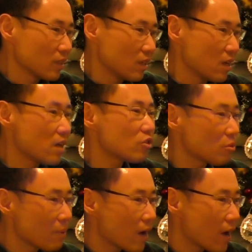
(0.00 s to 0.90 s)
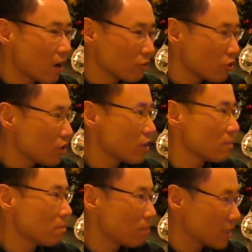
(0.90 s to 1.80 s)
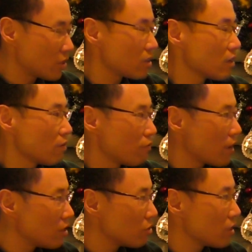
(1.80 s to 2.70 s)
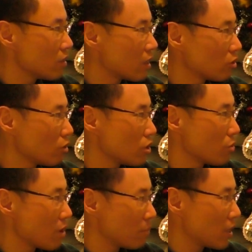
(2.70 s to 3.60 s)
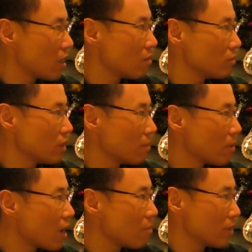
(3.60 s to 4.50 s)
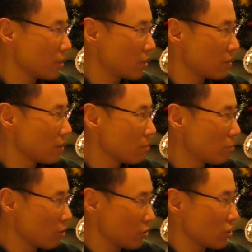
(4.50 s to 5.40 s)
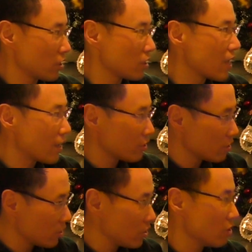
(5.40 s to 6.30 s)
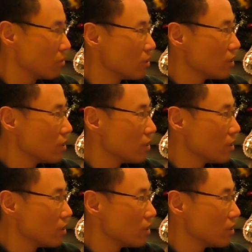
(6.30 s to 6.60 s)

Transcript: launched by on-chain, but finally, ontology will become a public project like the Neo.